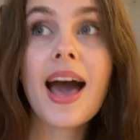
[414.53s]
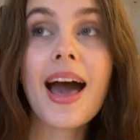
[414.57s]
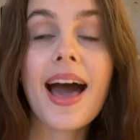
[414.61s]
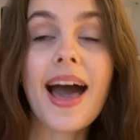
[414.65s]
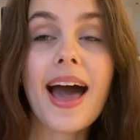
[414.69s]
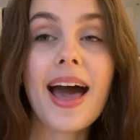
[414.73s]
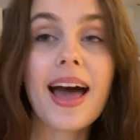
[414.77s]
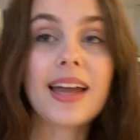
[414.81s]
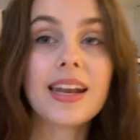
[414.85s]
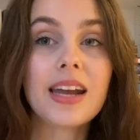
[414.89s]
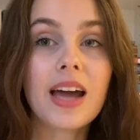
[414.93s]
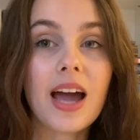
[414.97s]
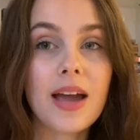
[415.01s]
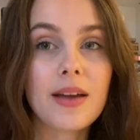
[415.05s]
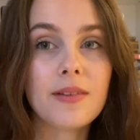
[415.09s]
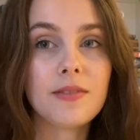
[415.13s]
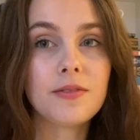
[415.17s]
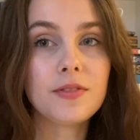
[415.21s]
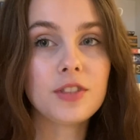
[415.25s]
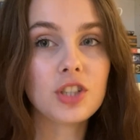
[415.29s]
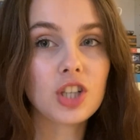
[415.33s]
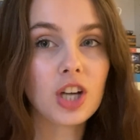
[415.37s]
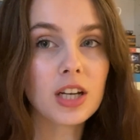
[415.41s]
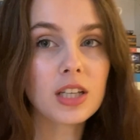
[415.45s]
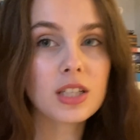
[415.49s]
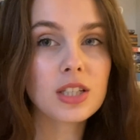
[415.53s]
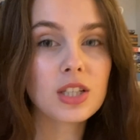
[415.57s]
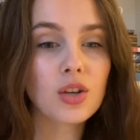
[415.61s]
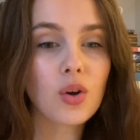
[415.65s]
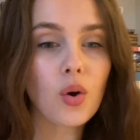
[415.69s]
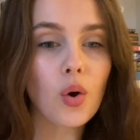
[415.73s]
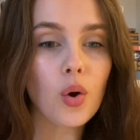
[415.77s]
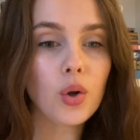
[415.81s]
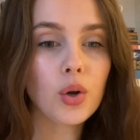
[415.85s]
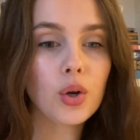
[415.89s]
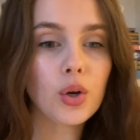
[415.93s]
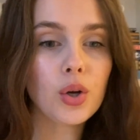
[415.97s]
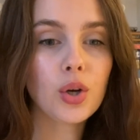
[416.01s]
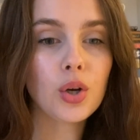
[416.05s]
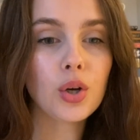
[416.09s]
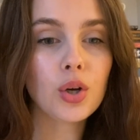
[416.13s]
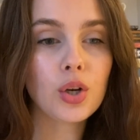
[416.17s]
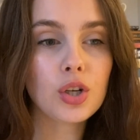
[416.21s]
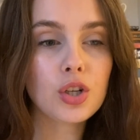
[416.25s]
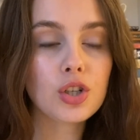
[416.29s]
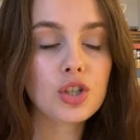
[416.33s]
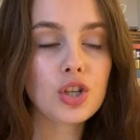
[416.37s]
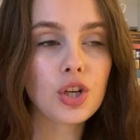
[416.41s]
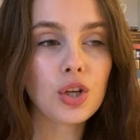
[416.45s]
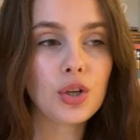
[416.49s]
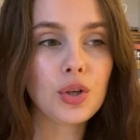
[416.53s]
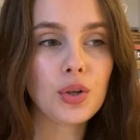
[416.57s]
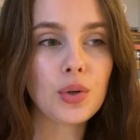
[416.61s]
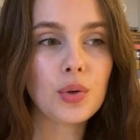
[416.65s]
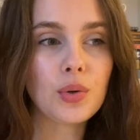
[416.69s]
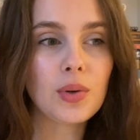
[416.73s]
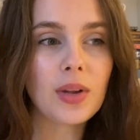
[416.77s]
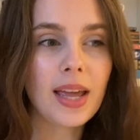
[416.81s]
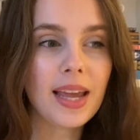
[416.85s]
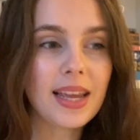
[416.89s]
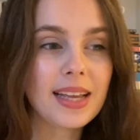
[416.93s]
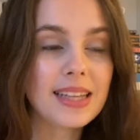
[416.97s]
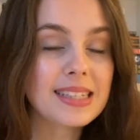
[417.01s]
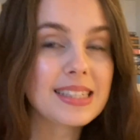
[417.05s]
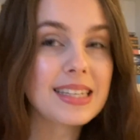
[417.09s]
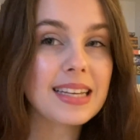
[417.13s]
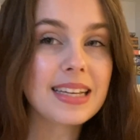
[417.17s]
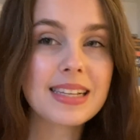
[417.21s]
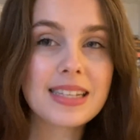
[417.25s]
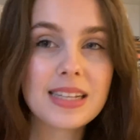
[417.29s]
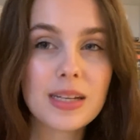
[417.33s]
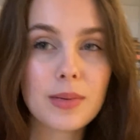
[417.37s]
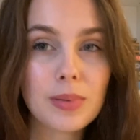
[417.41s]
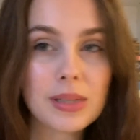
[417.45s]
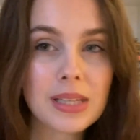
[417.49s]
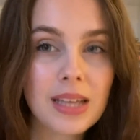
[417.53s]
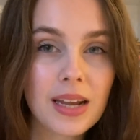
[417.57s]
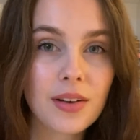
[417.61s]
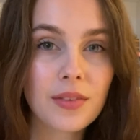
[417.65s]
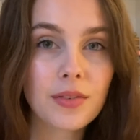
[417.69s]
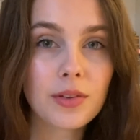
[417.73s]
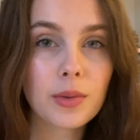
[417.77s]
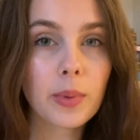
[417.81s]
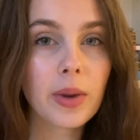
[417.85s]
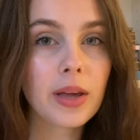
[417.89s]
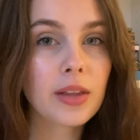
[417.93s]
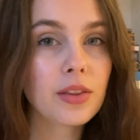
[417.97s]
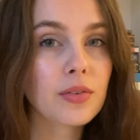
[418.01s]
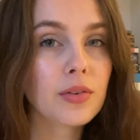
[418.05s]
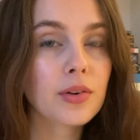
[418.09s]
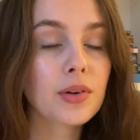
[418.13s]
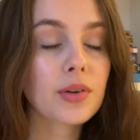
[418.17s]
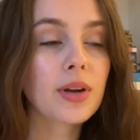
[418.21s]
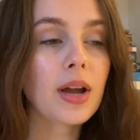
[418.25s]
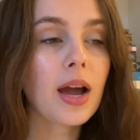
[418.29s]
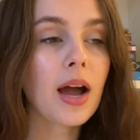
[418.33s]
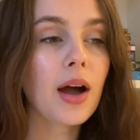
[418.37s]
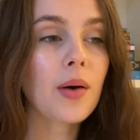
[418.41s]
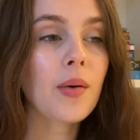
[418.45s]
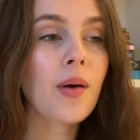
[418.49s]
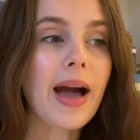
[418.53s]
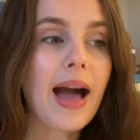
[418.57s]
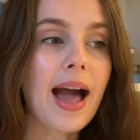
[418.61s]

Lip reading: and I've just gotten to like 60% of the way through now,